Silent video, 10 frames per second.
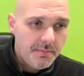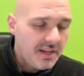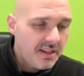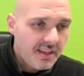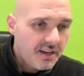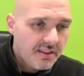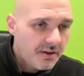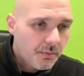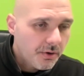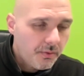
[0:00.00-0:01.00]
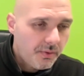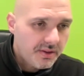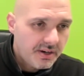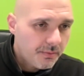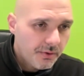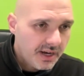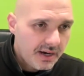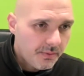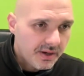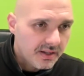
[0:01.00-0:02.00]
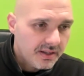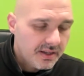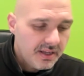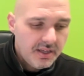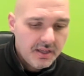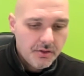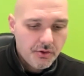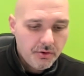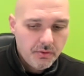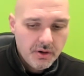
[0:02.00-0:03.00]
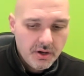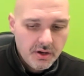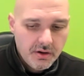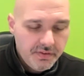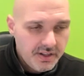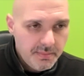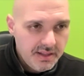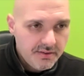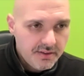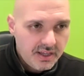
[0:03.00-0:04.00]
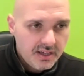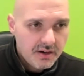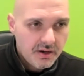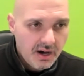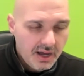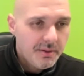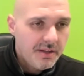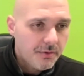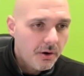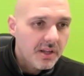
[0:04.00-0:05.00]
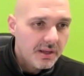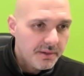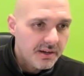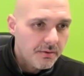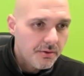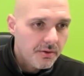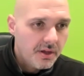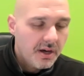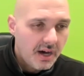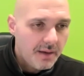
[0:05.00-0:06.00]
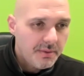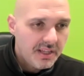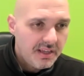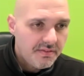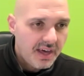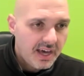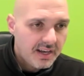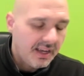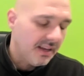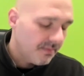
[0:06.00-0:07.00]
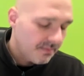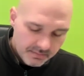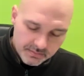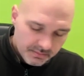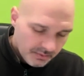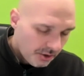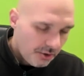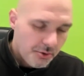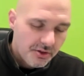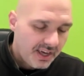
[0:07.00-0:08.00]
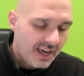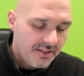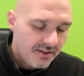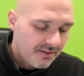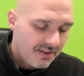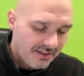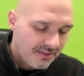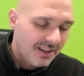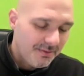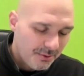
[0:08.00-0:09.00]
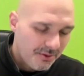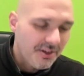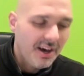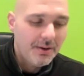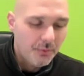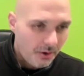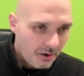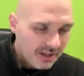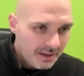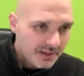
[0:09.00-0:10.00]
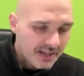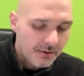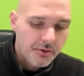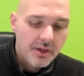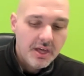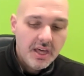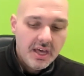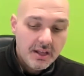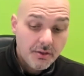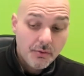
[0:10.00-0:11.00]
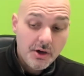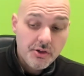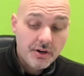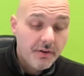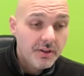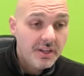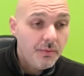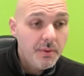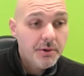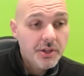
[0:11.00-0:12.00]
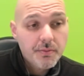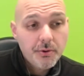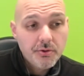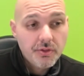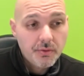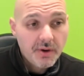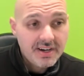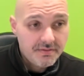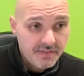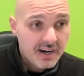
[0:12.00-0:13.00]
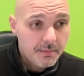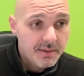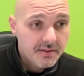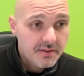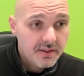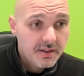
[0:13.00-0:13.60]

We bring them in and they don't work well, they don't work out well. So fundamentally, I believe we're all A players. I believe that, again, all usual caveats and disclaimers aside, we're all A players. It's a question of, did we put this person in the right environment?